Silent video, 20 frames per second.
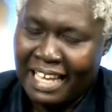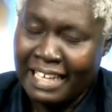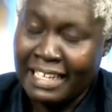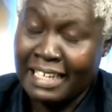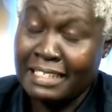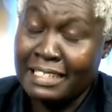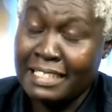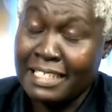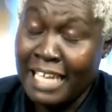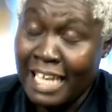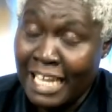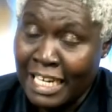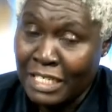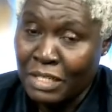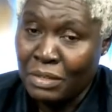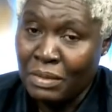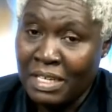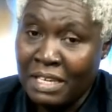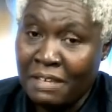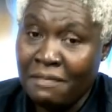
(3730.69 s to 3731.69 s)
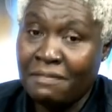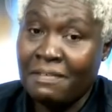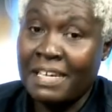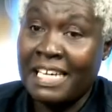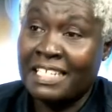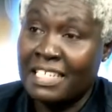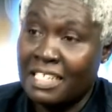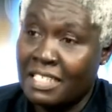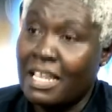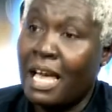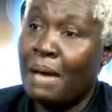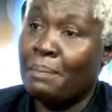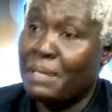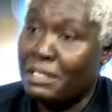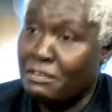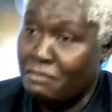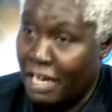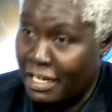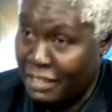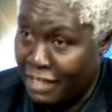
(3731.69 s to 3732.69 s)
I can tell you if it is up
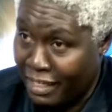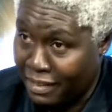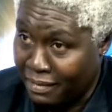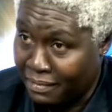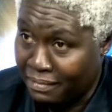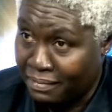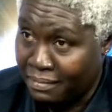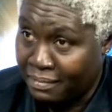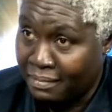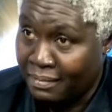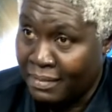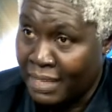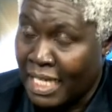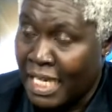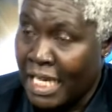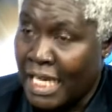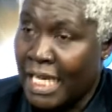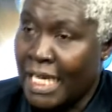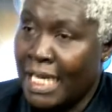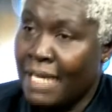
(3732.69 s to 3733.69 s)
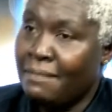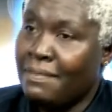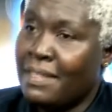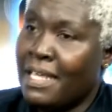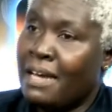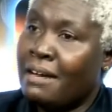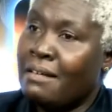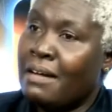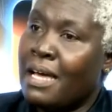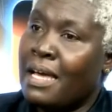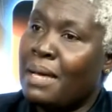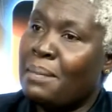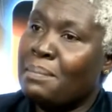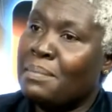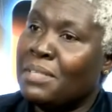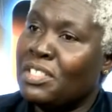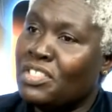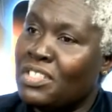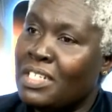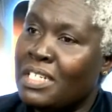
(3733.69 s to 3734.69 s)
and running. If there are
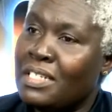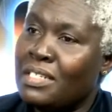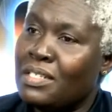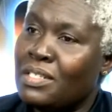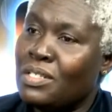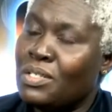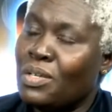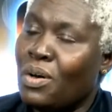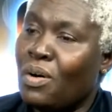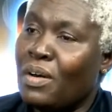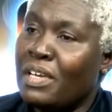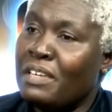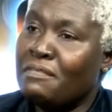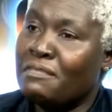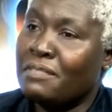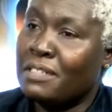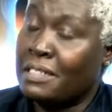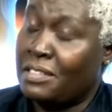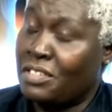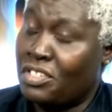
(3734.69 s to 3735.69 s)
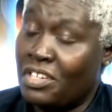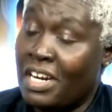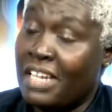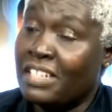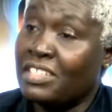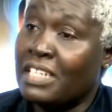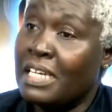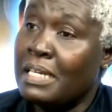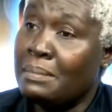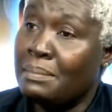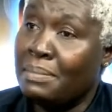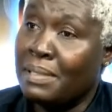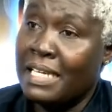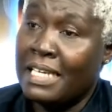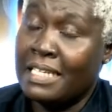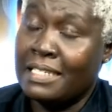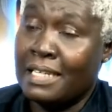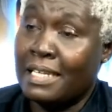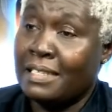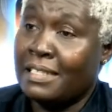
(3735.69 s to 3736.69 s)
machines or infrastructure in
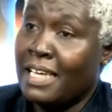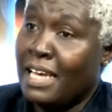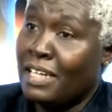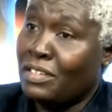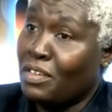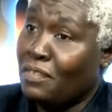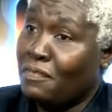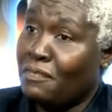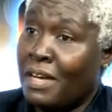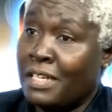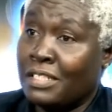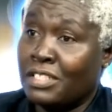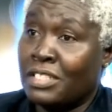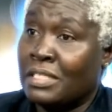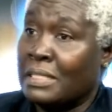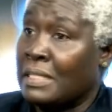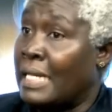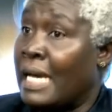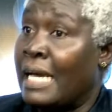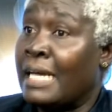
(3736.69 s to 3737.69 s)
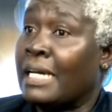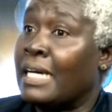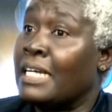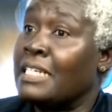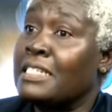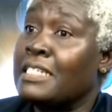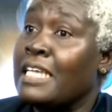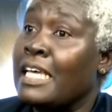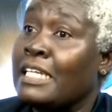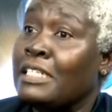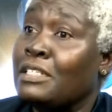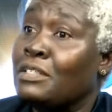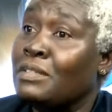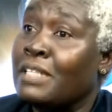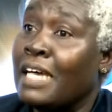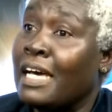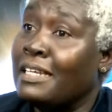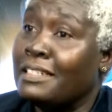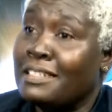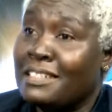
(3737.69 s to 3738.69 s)
place and they are not functioning, I can't tell you
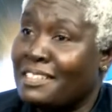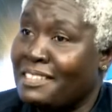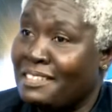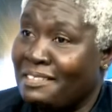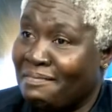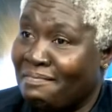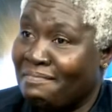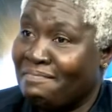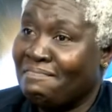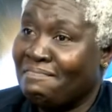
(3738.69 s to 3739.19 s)
that.